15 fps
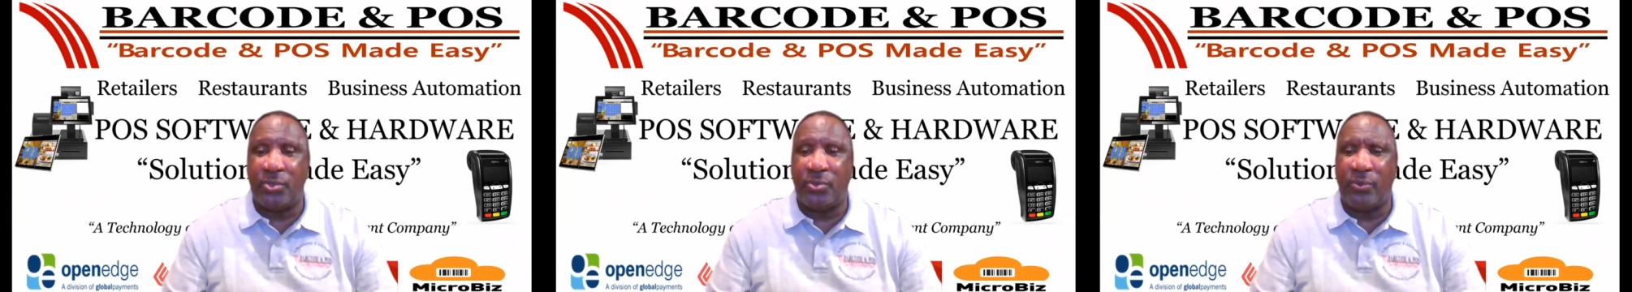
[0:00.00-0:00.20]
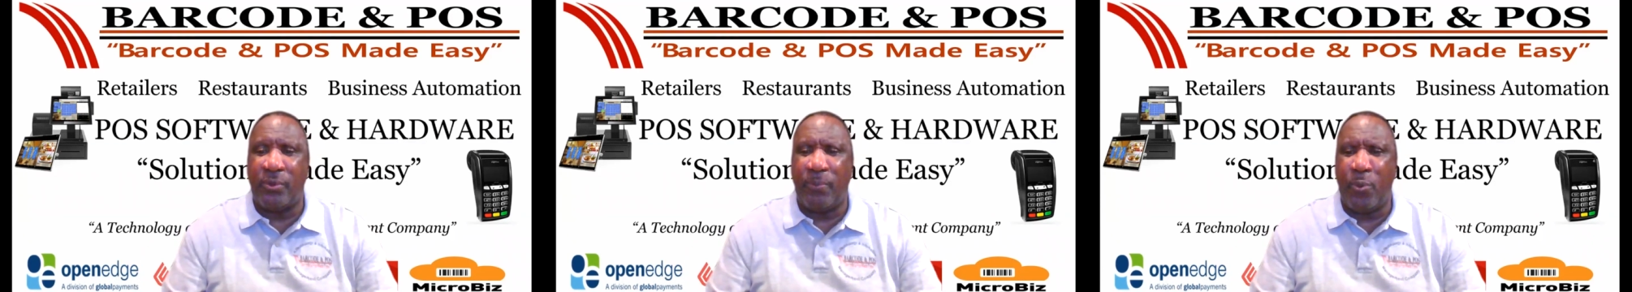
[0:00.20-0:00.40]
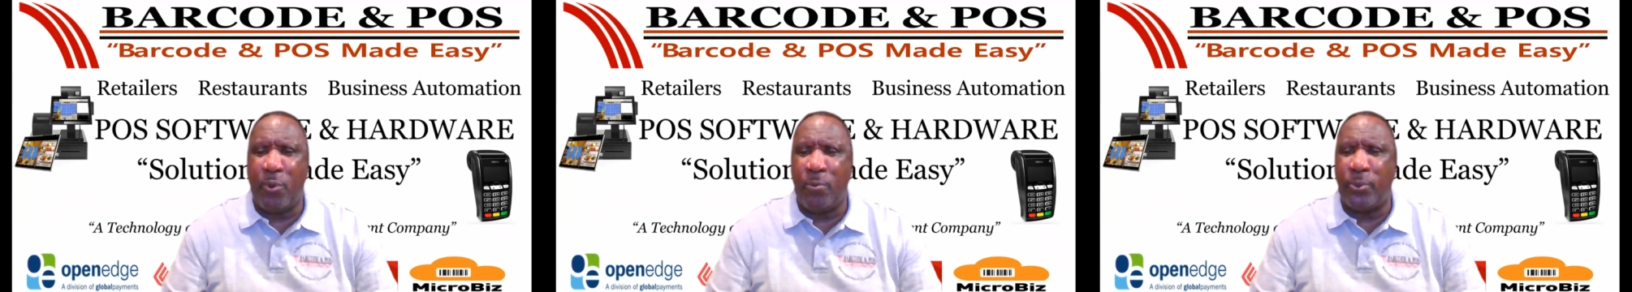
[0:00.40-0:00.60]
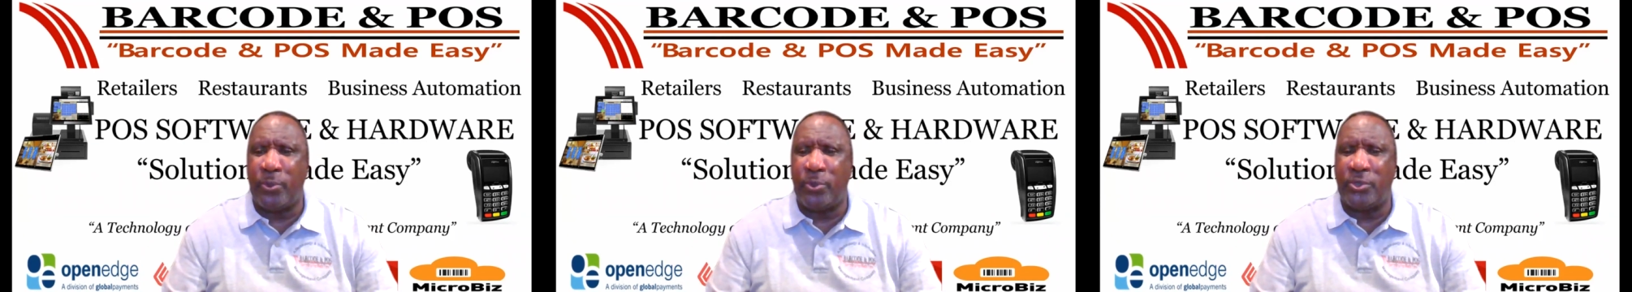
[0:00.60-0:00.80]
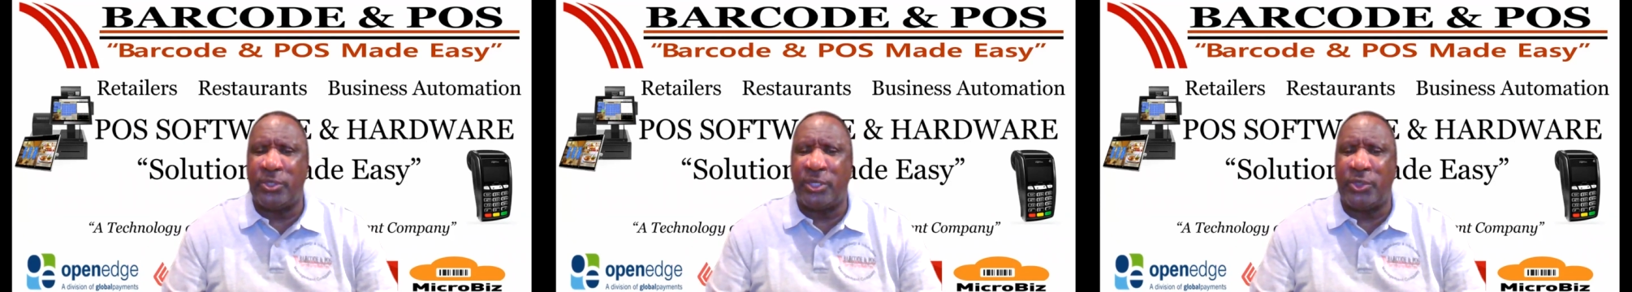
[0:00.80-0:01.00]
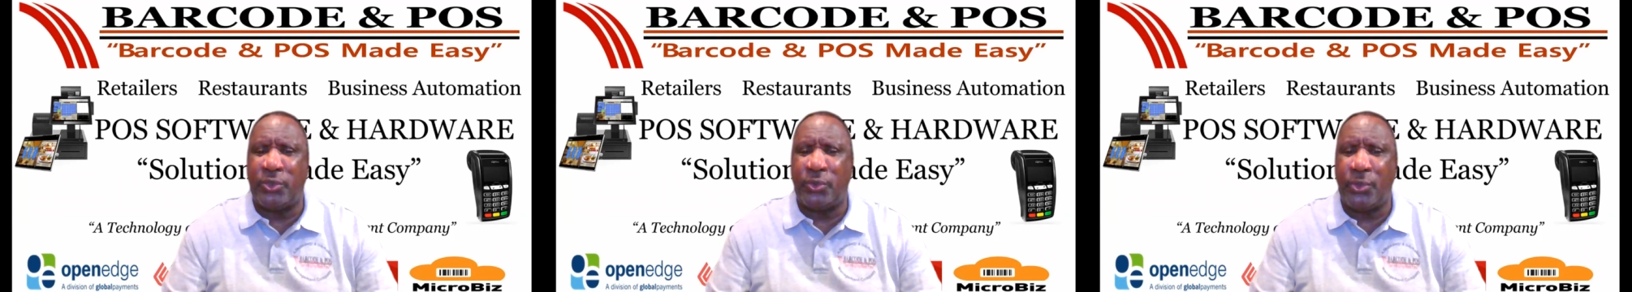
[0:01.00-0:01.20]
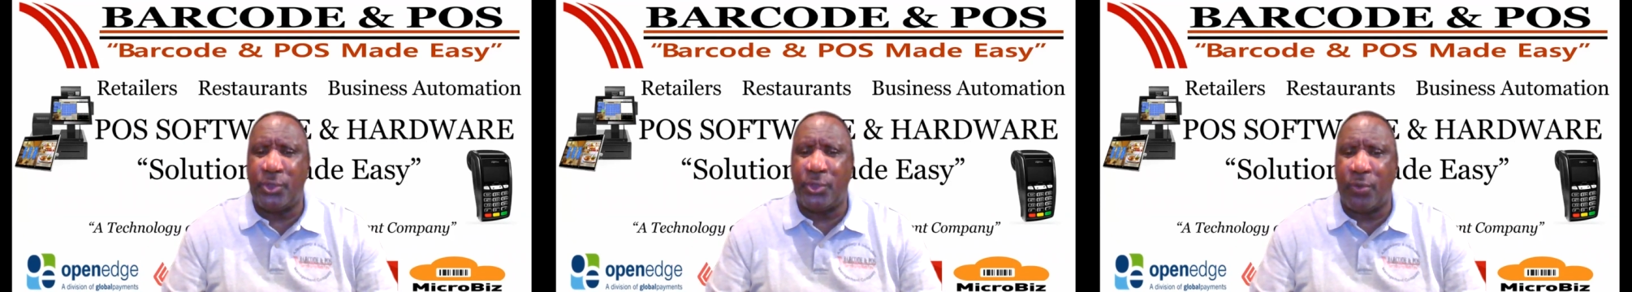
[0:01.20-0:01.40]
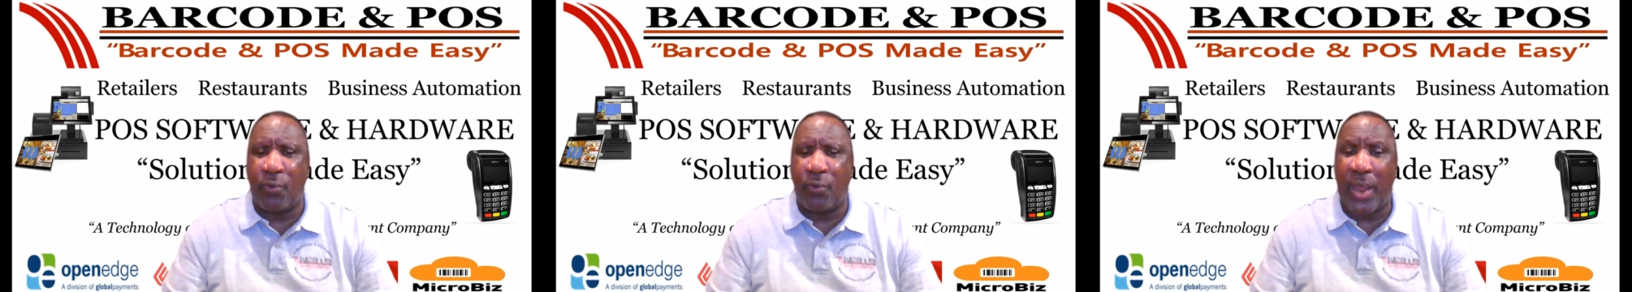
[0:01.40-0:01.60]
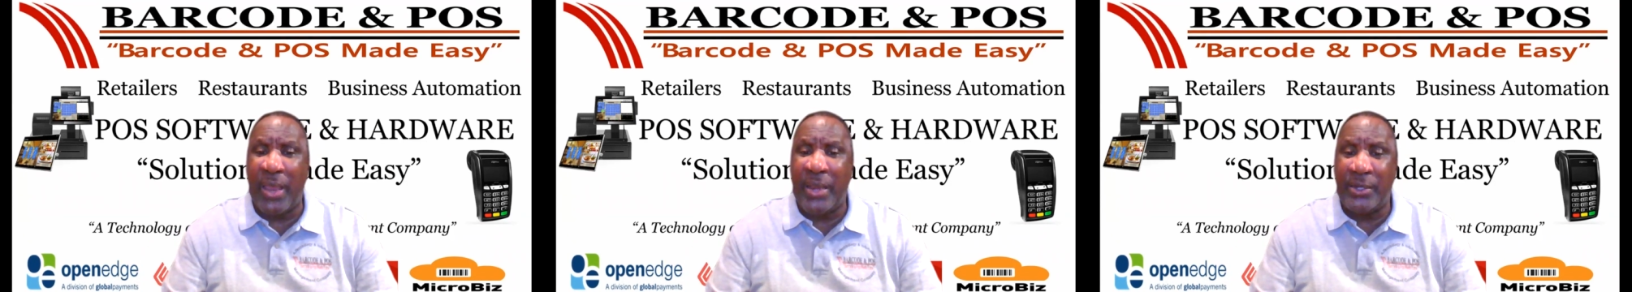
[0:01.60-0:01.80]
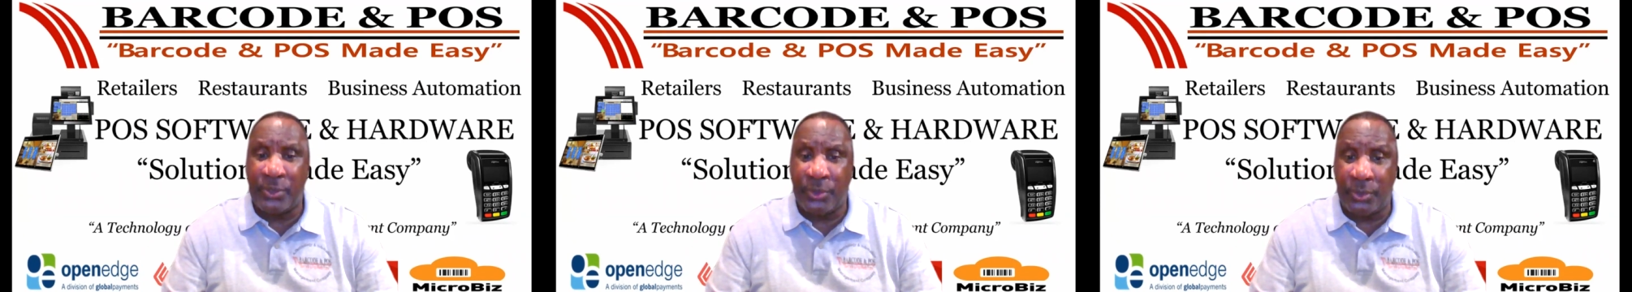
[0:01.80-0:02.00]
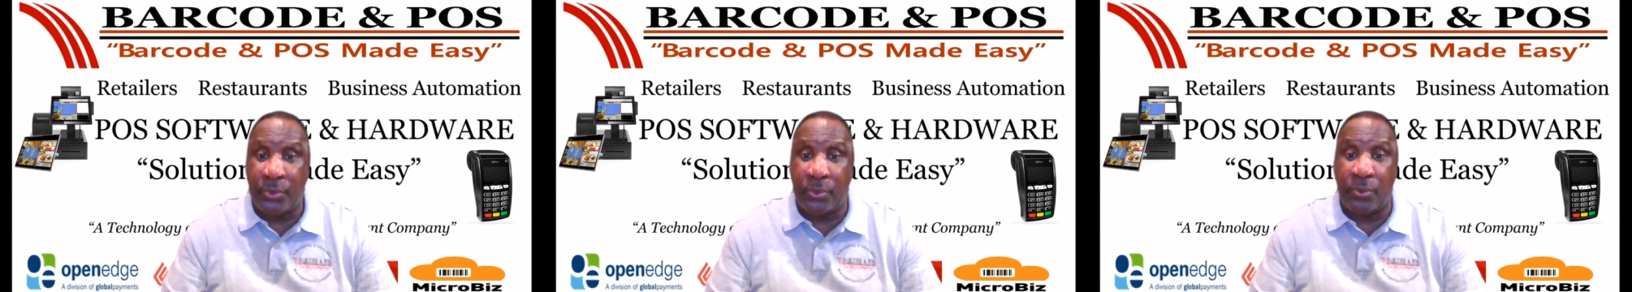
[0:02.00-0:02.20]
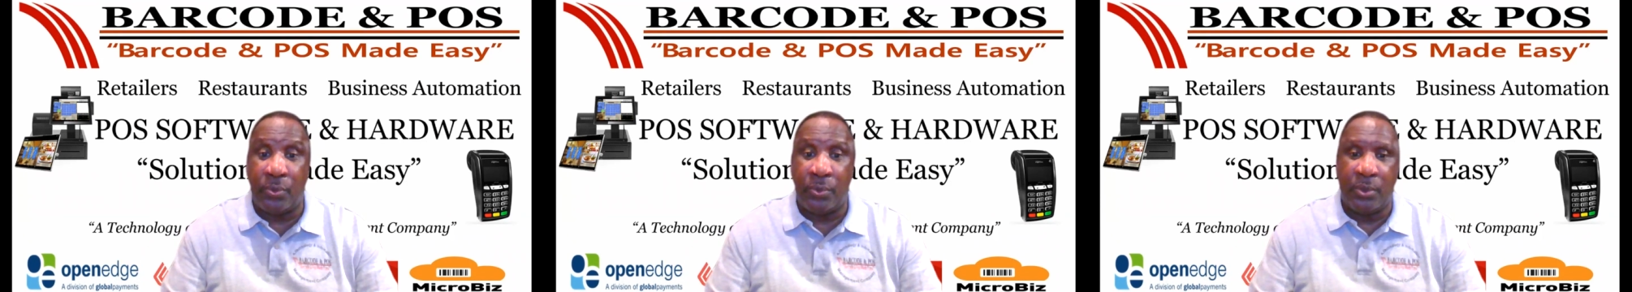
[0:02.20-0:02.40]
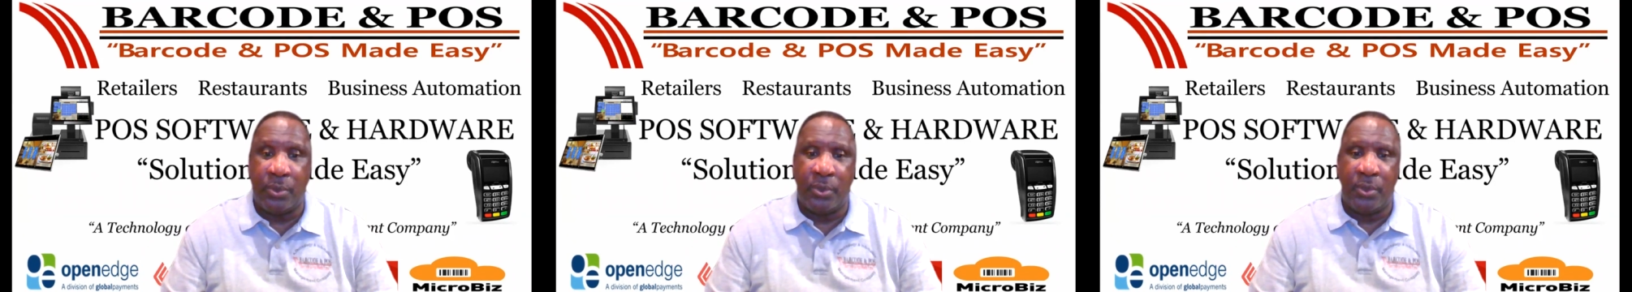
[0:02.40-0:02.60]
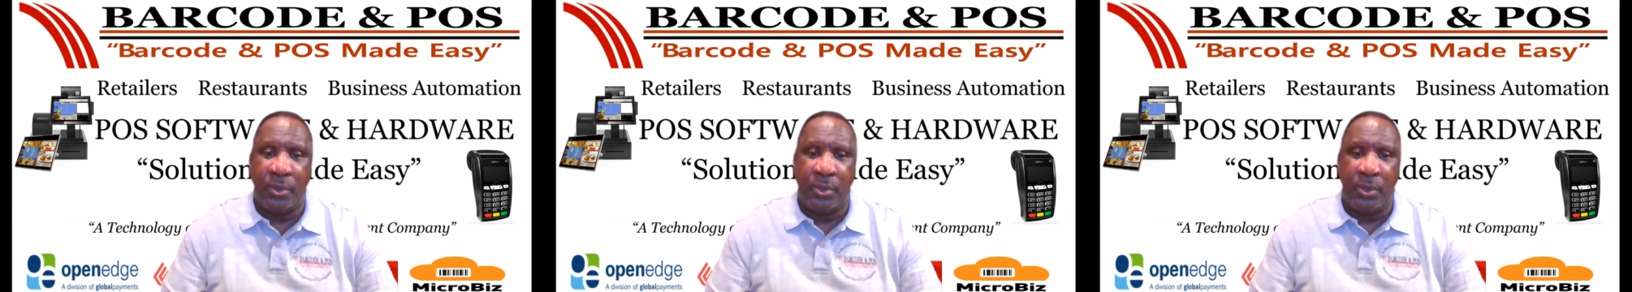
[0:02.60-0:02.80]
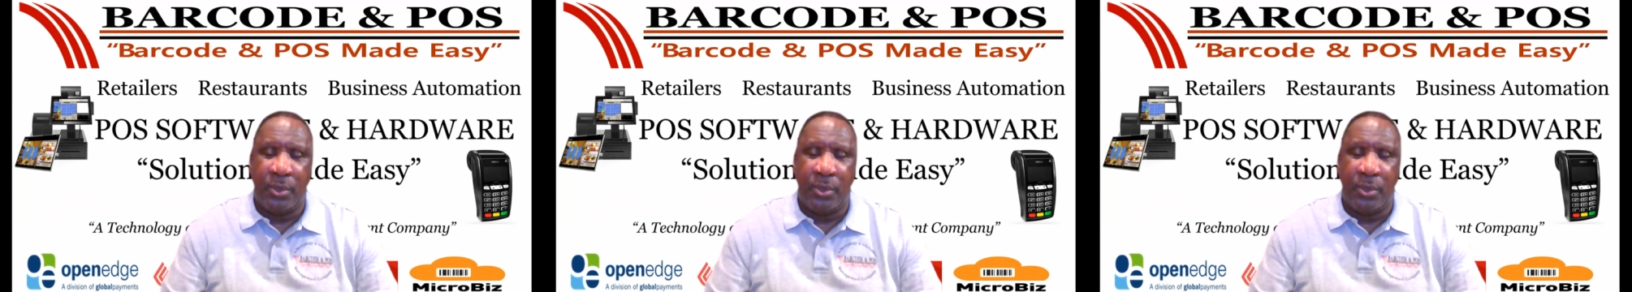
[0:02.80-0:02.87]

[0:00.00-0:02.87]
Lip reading: and also report printers that you hook right to